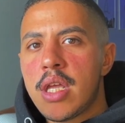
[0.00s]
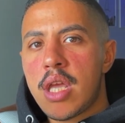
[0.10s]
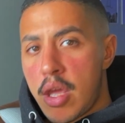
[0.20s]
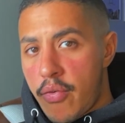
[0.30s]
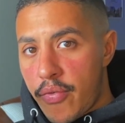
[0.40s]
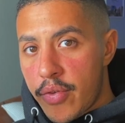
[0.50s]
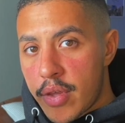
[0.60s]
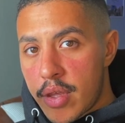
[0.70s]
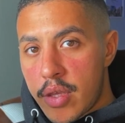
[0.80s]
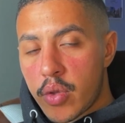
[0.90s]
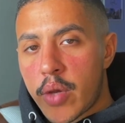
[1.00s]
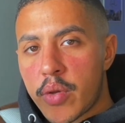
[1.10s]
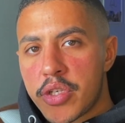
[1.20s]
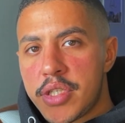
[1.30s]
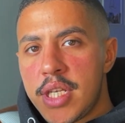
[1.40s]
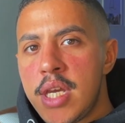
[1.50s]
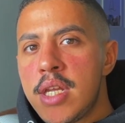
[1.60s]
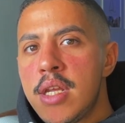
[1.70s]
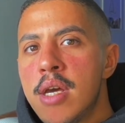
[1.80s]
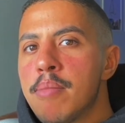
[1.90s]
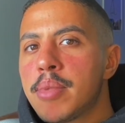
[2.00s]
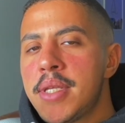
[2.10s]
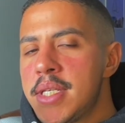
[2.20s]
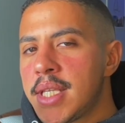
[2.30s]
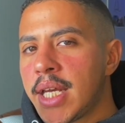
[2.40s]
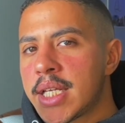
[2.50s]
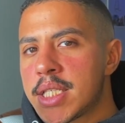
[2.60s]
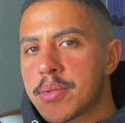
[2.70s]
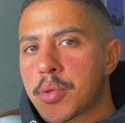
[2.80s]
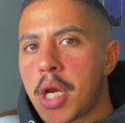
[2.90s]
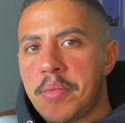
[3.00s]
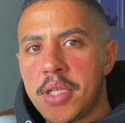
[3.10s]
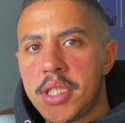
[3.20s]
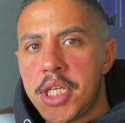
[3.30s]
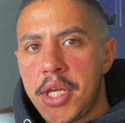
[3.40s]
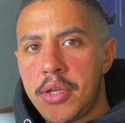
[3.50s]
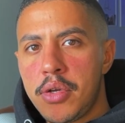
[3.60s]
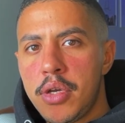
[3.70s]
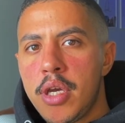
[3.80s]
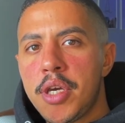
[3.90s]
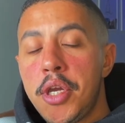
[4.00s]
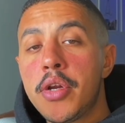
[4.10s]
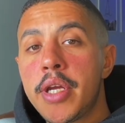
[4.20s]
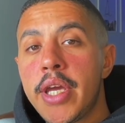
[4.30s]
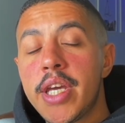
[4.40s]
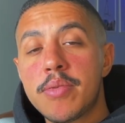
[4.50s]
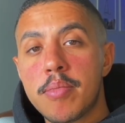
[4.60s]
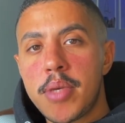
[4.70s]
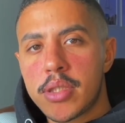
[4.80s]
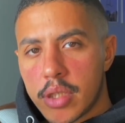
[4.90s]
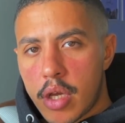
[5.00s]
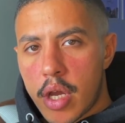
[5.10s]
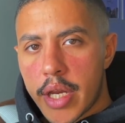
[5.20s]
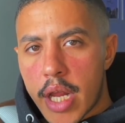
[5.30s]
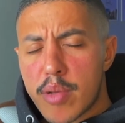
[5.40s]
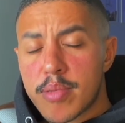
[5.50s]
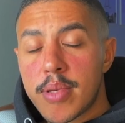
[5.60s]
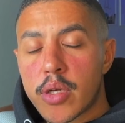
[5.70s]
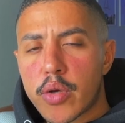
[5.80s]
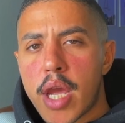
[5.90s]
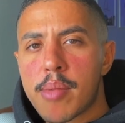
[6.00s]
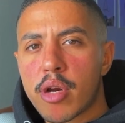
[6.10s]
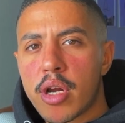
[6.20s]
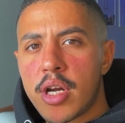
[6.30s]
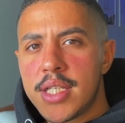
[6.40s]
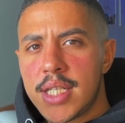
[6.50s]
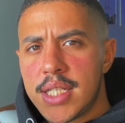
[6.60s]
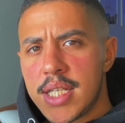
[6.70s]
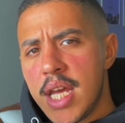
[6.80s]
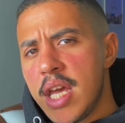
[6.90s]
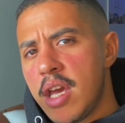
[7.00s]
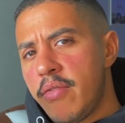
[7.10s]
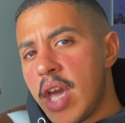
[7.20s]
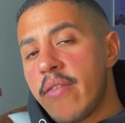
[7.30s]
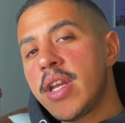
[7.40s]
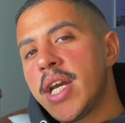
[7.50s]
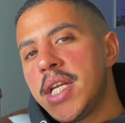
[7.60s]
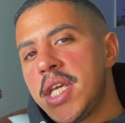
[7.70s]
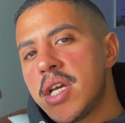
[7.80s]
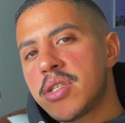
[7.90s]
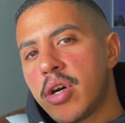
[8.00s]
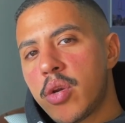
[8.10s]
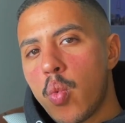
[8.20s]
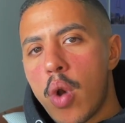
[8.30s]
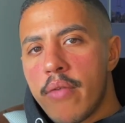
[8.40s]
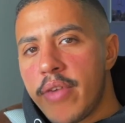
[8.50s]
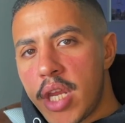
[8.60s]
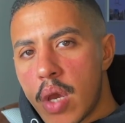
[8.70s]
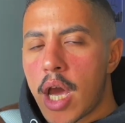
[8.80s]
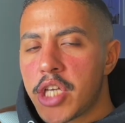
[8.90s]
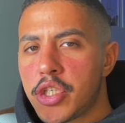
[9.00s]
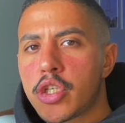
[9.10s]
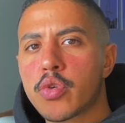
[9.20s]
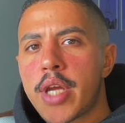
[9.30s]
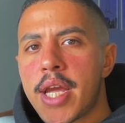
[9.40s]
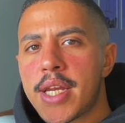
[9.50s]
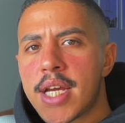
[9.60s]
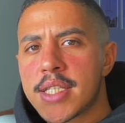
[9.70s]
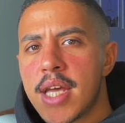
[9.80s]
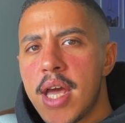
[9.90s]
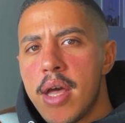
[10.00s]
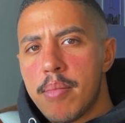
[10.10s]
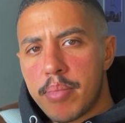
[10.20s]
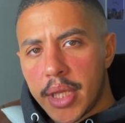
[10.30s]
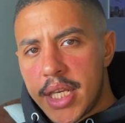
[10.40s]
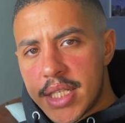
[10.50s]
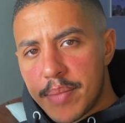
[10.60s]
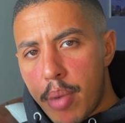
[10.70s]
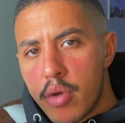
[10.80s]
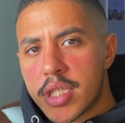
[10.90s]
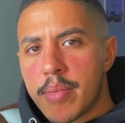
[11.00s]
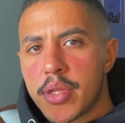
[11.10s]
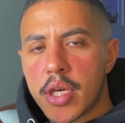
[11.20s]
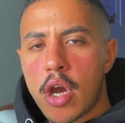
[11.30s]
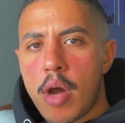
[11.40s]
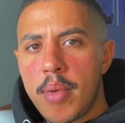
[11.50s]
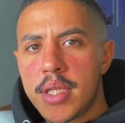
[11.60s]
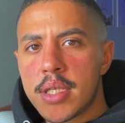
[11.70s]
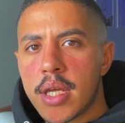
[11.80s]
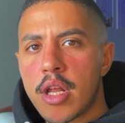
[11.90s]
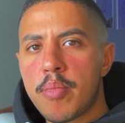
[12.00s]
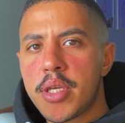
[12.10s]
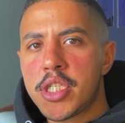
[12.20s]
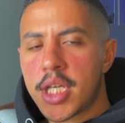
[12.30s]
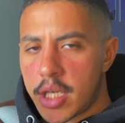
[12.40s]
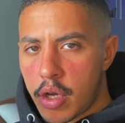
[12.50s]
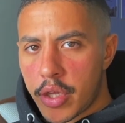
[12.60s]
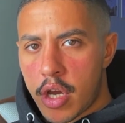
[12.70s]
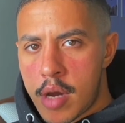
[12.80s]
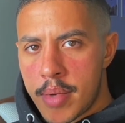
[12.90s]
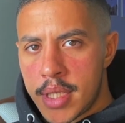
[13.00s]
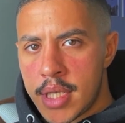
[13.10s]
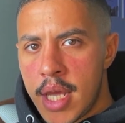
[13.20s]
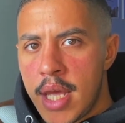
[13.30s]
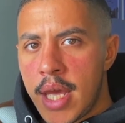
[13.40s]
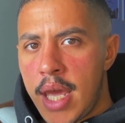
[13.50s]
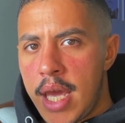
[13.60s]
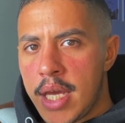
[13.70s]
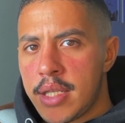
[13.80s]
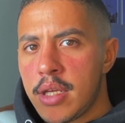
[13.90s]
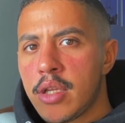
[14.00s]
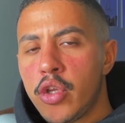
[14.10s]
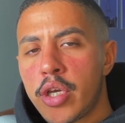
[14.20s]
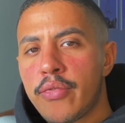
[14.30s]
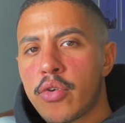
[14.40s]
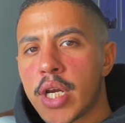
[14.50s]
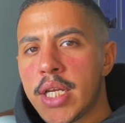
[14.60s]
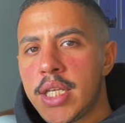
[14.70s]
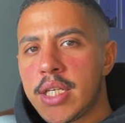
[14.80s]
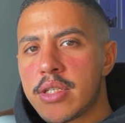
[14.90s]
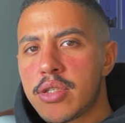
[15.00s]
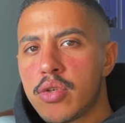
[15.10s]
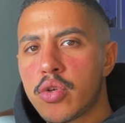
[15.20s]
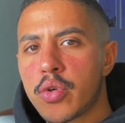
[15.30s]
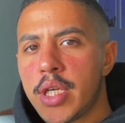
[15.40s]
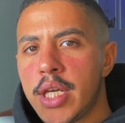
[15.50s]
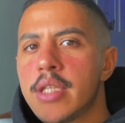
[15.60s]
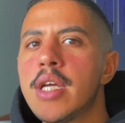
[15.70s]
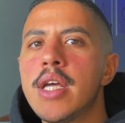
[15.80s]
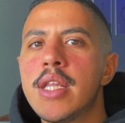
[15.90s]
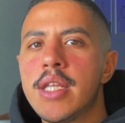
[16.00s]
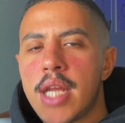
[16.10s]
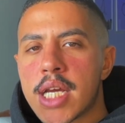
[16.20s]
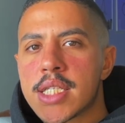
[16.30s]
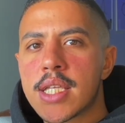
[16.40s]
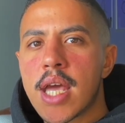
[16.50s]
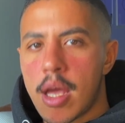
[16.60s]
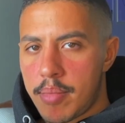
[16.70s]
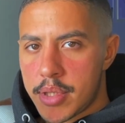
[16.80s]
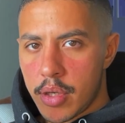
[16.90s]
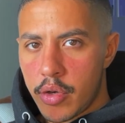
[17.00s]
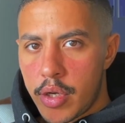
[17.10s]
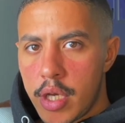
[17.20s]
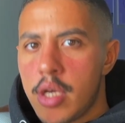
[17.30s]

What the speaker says: If you like what you're seeing, please like and subscribe to the channel. Your engagement means a lot and it helps me create more content. If you have any ideas on what videos I should create next, please post them in the comments and I'll be checking all the comments and looking for ideas to create the next episode.